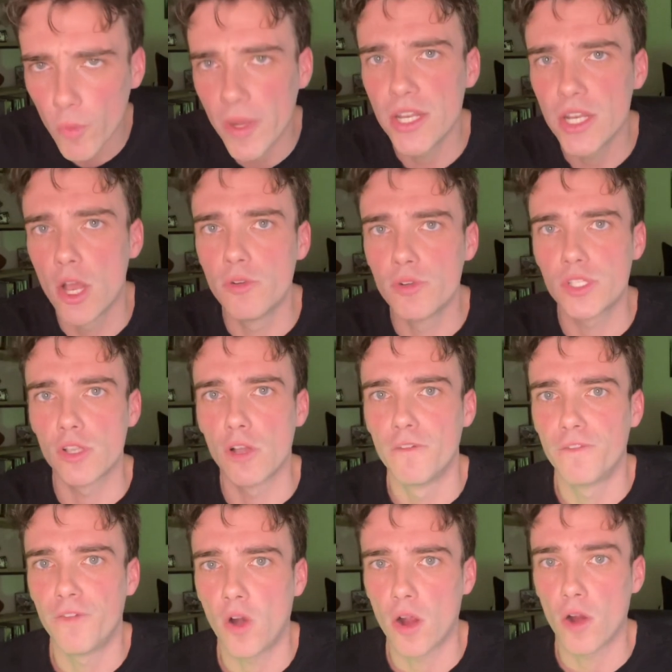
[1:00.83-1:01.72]
we know so
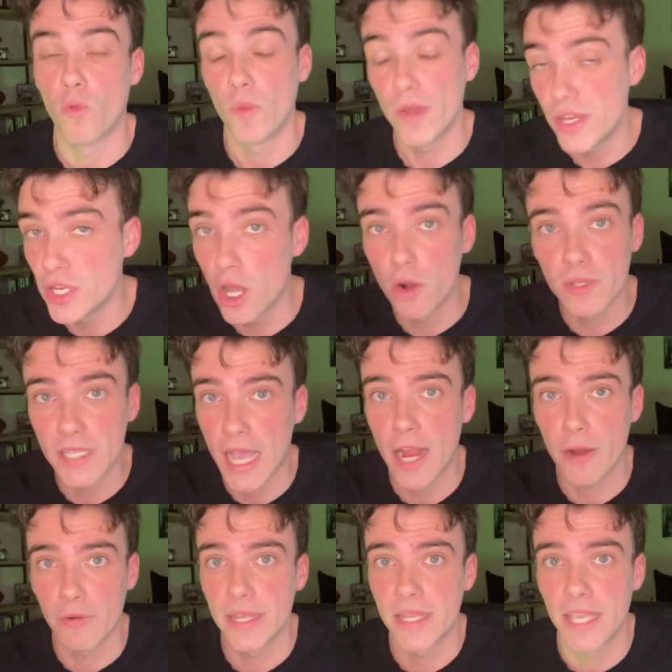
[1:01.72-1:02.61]
far? We know
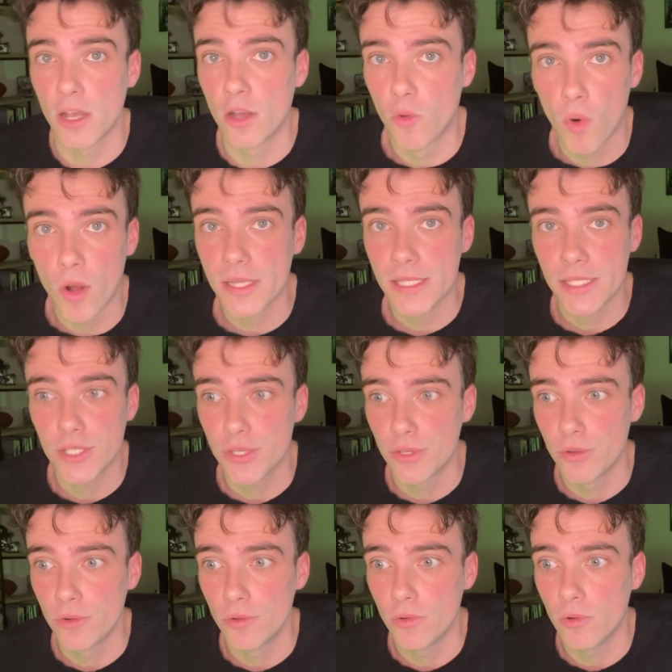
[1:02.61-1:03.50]
Tyreek Hill wants
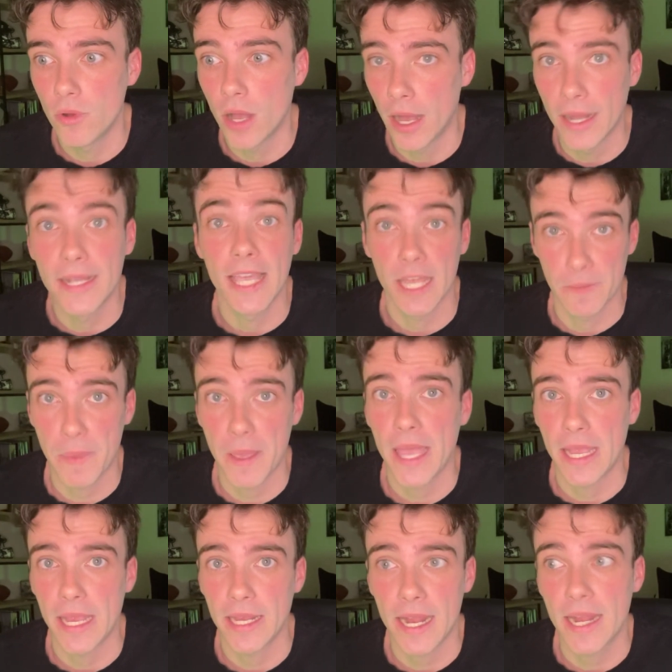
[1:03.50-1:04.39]
to get
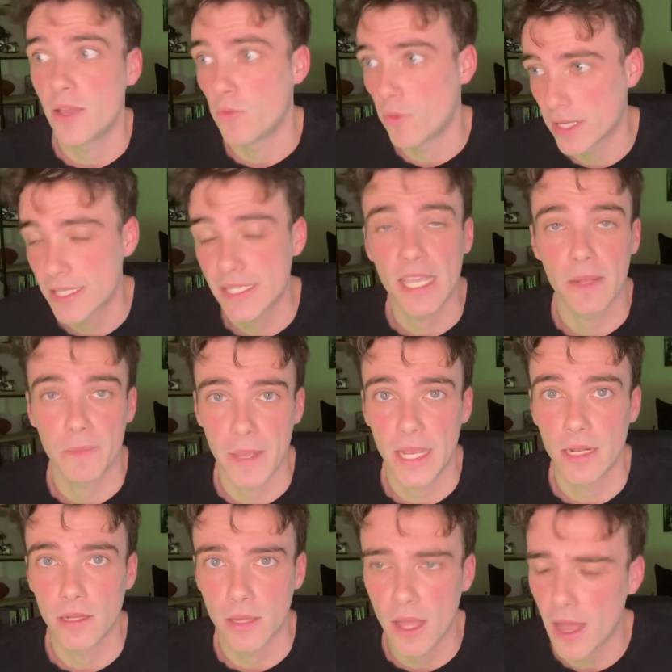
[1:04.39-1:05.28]
paid, and he wants to get
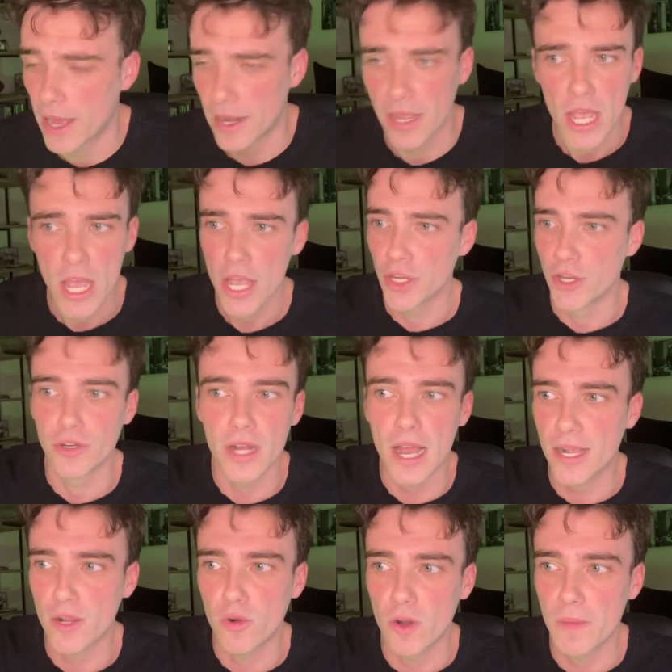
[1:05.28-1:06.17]
paid a lot. You're
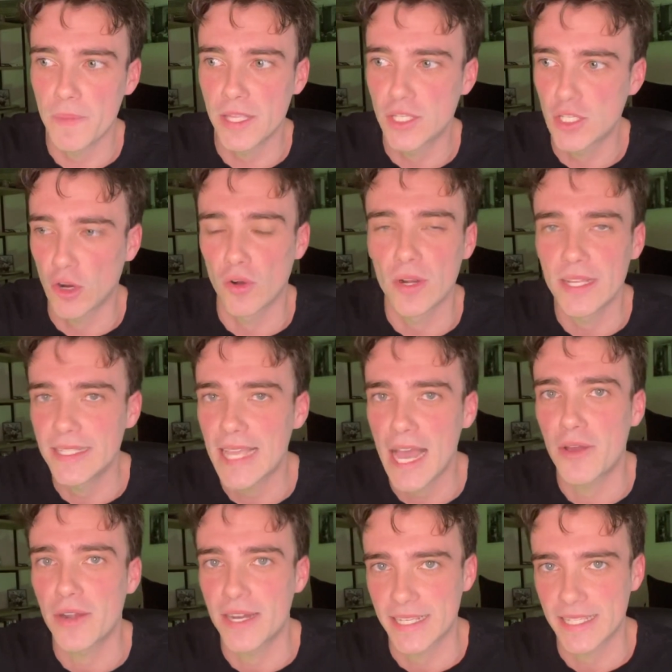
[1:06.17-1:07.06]
not going to be turning
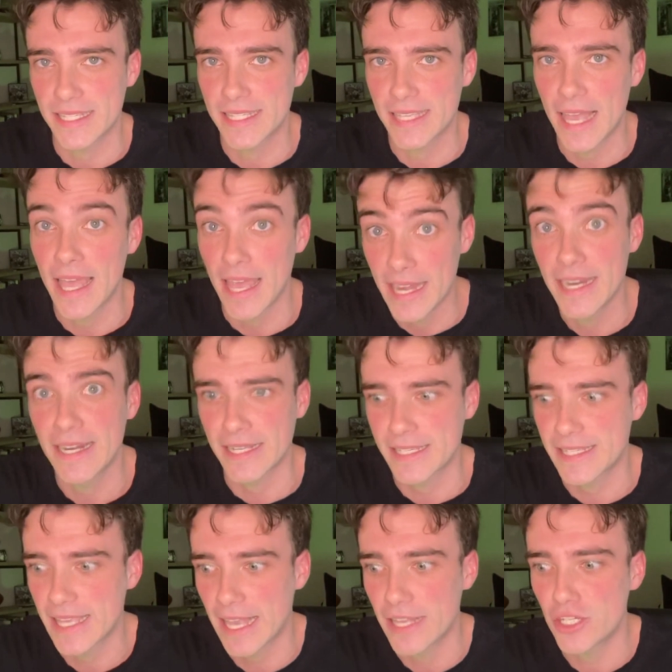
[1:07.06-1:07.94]
down an
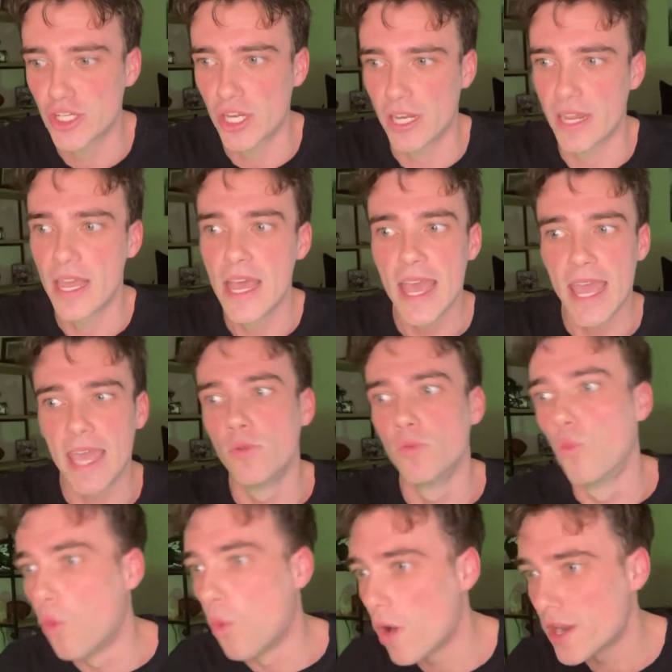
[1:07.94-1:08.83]
extension
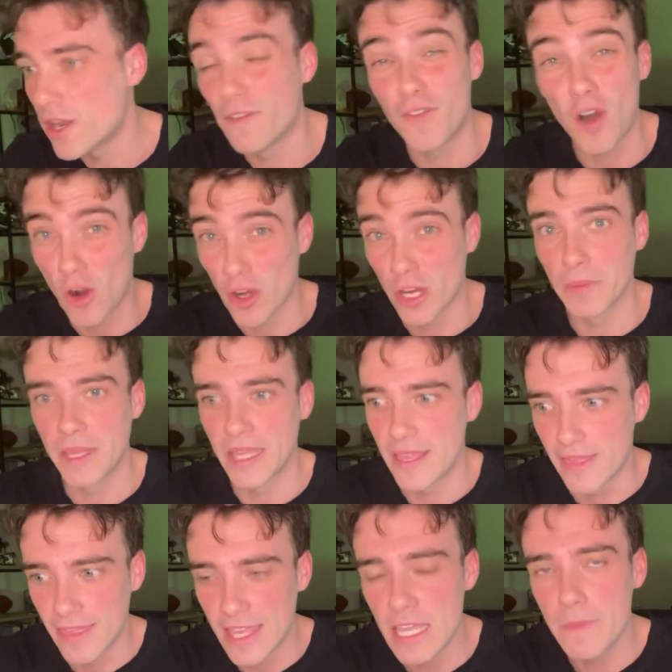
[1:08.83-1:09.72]
in one of
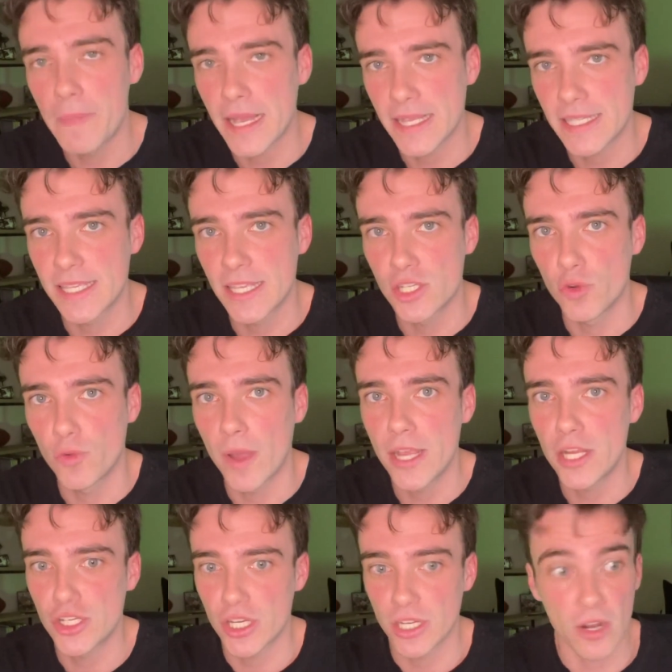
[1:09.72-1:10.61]
arguably the best
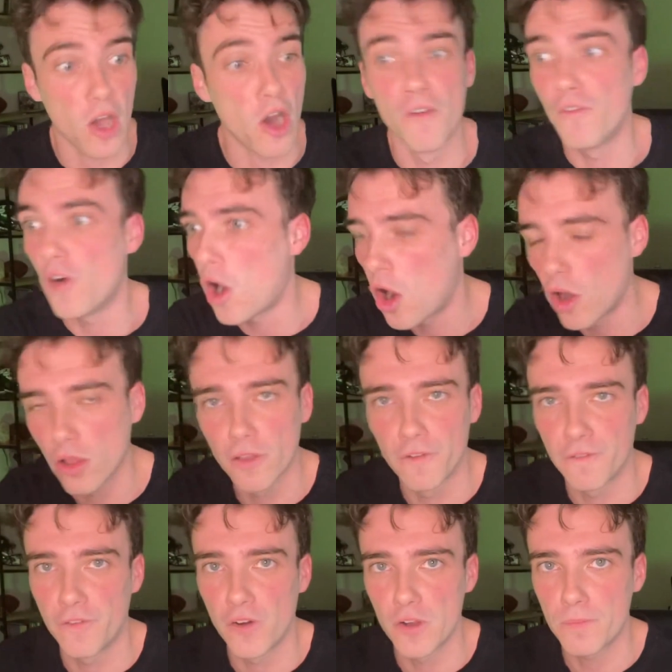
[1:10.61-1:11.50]
situation of all
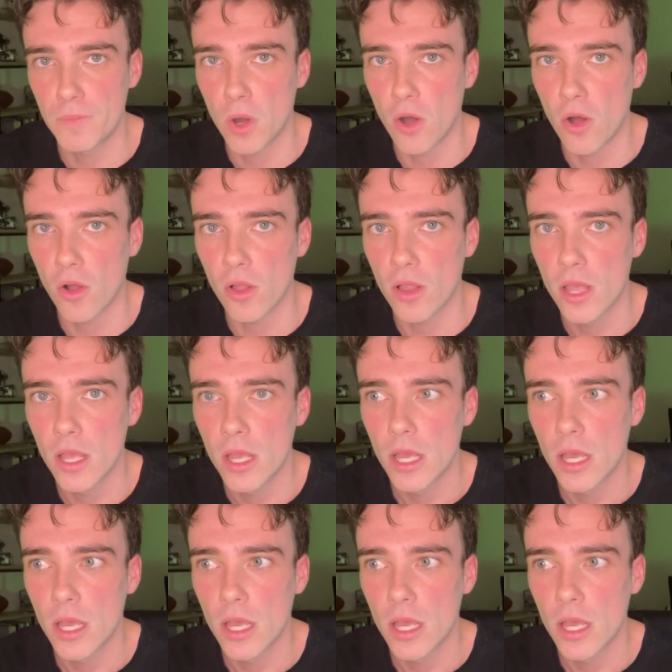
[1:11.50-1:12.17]
of football